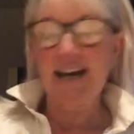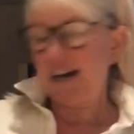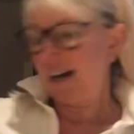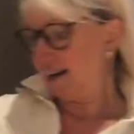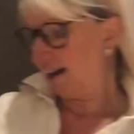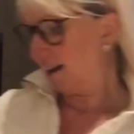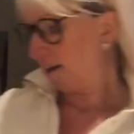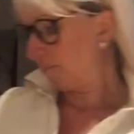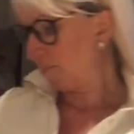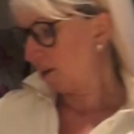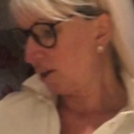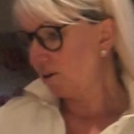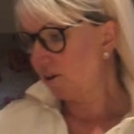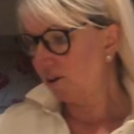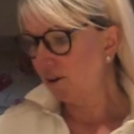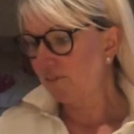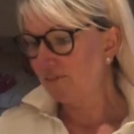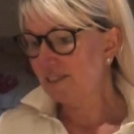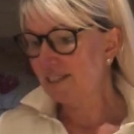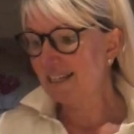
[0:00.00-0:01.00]

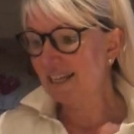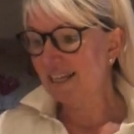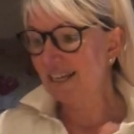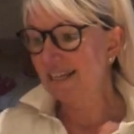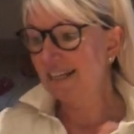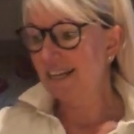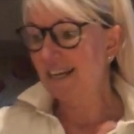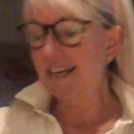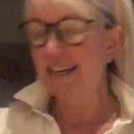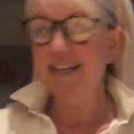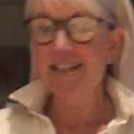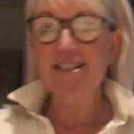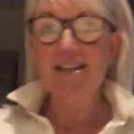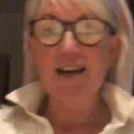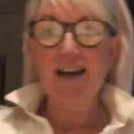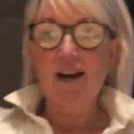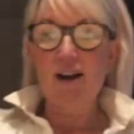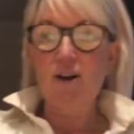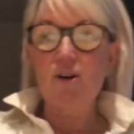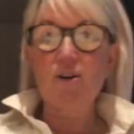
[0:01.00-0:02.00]
You'll obviously need
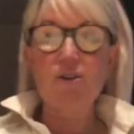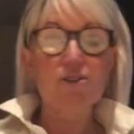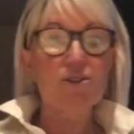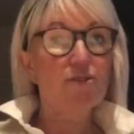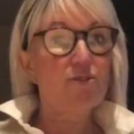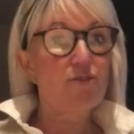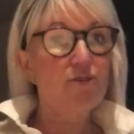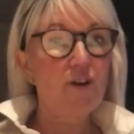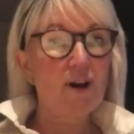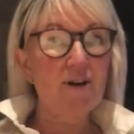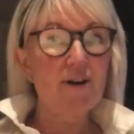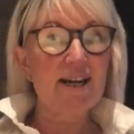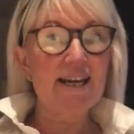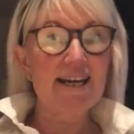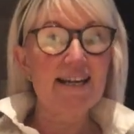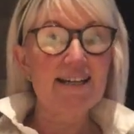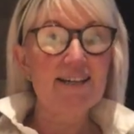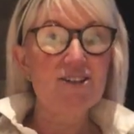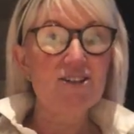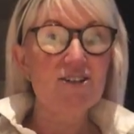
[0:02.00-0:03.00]
lots of
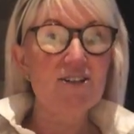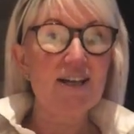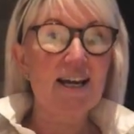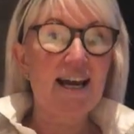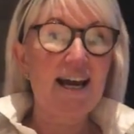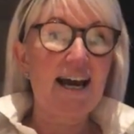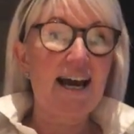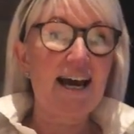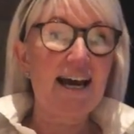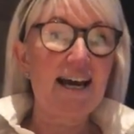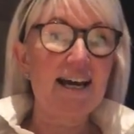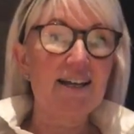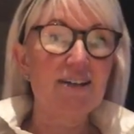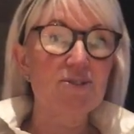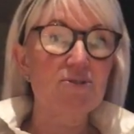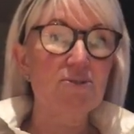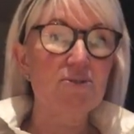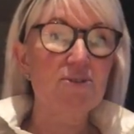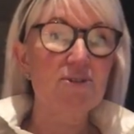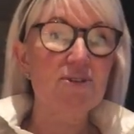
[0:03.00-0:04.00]
foliage
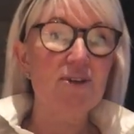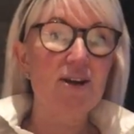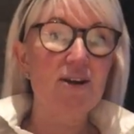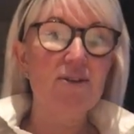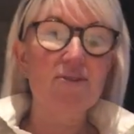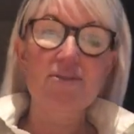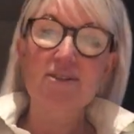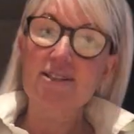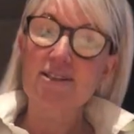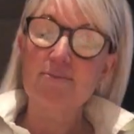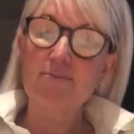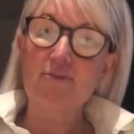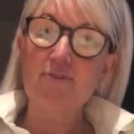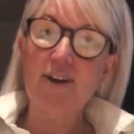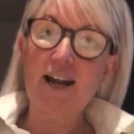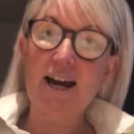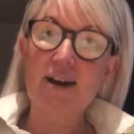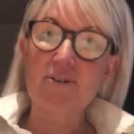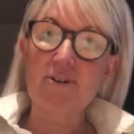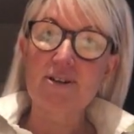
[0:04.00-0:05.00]
and also some
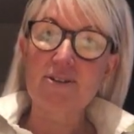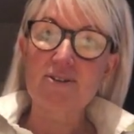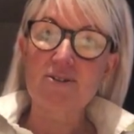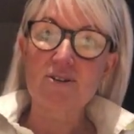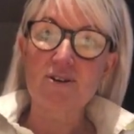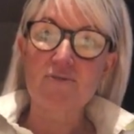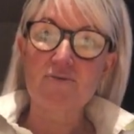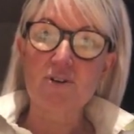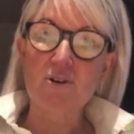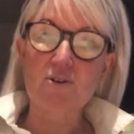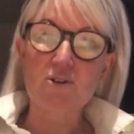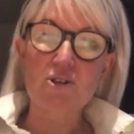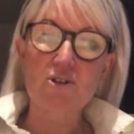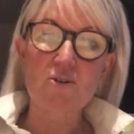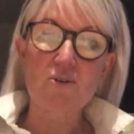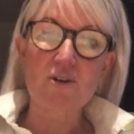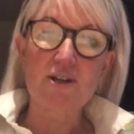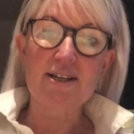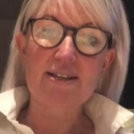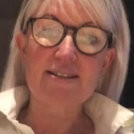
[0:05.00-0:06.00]
flowers of your
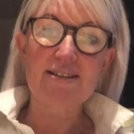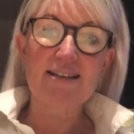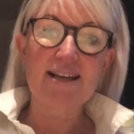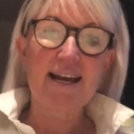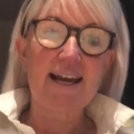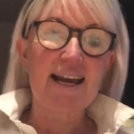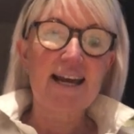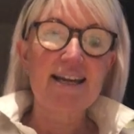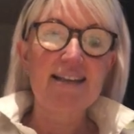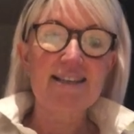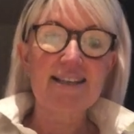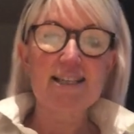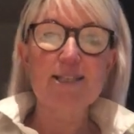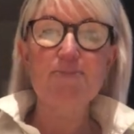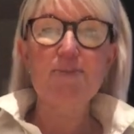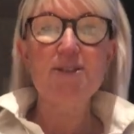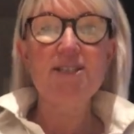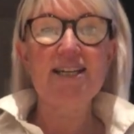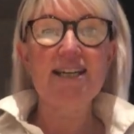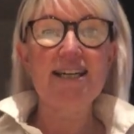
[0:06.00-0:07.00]
choice. In this
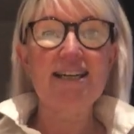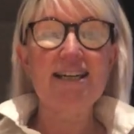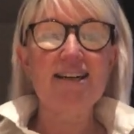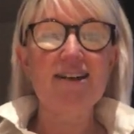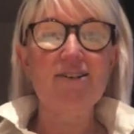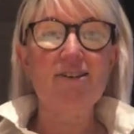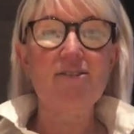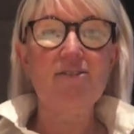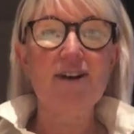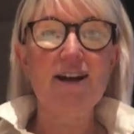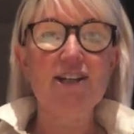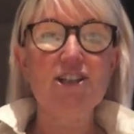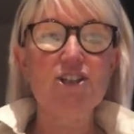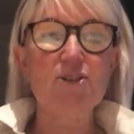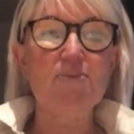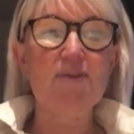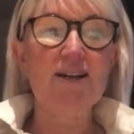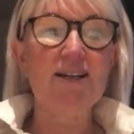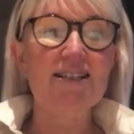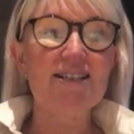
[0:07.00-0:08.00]
particular
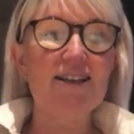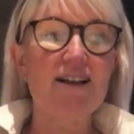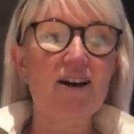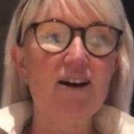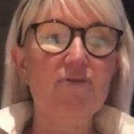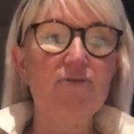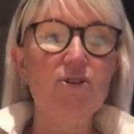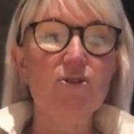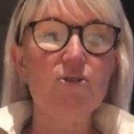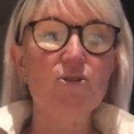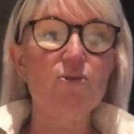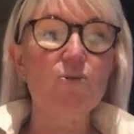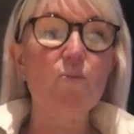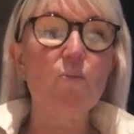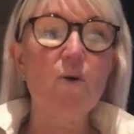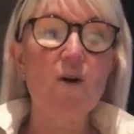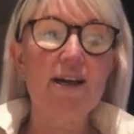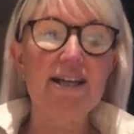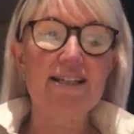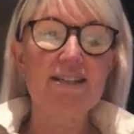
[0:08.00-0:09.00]
arrangement, I've used
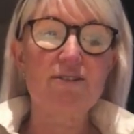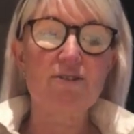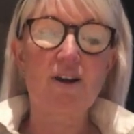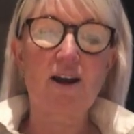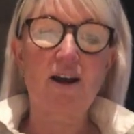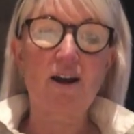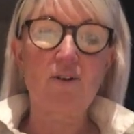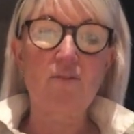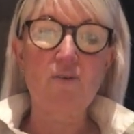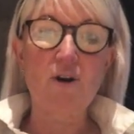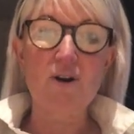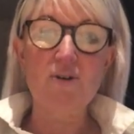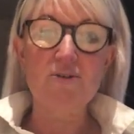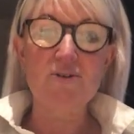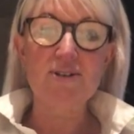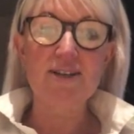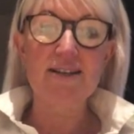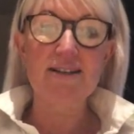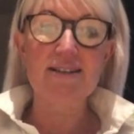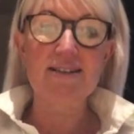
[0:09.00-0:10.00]
white
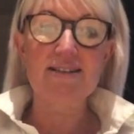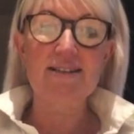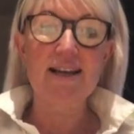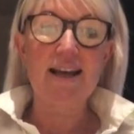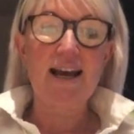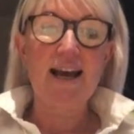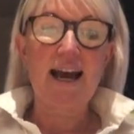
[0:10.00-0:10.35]
roses